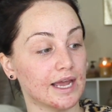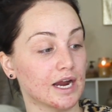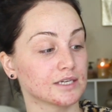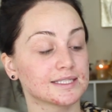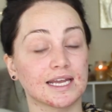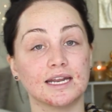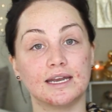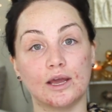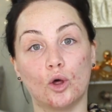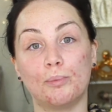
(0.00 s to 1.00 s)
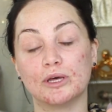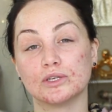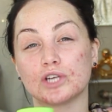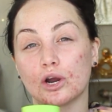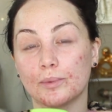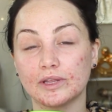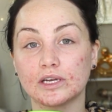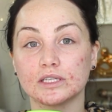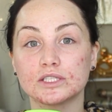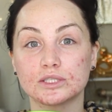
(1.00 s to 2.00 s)
hair, skin, and nail pills are a really
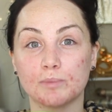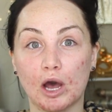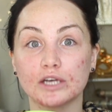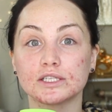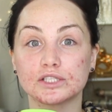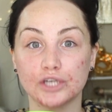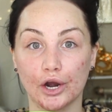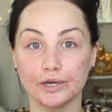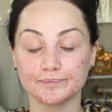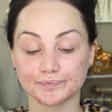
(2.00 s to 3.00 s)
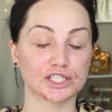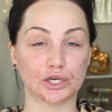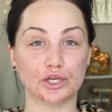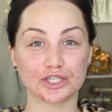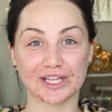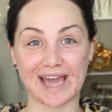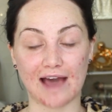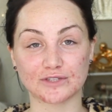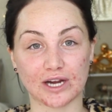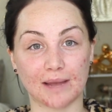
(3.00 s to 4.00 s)
good spot to start. So usually
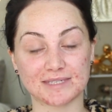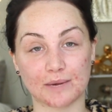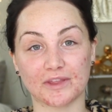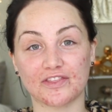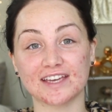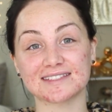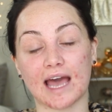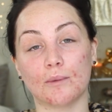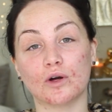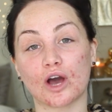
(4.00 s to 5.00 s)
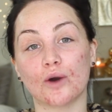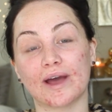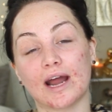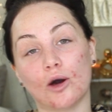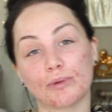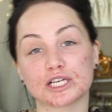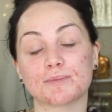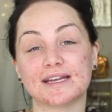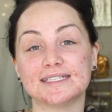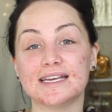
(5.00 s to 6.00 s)
after I'm done with this, I will go and I'll brush
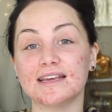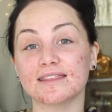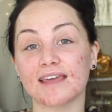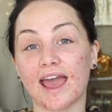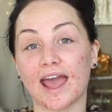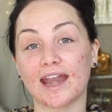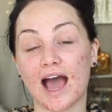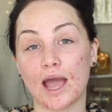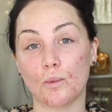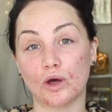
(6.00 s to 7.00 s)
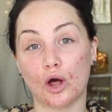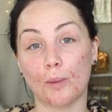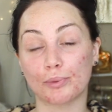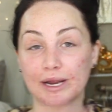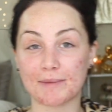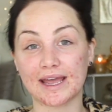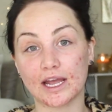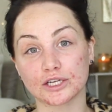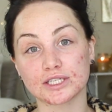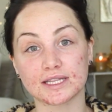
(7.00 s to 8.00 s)
my teeth and I will braid my
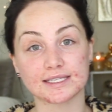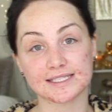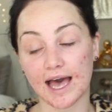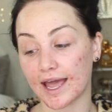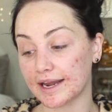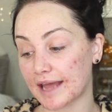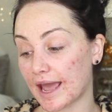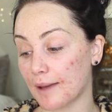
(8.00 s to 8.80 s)
hair to the side,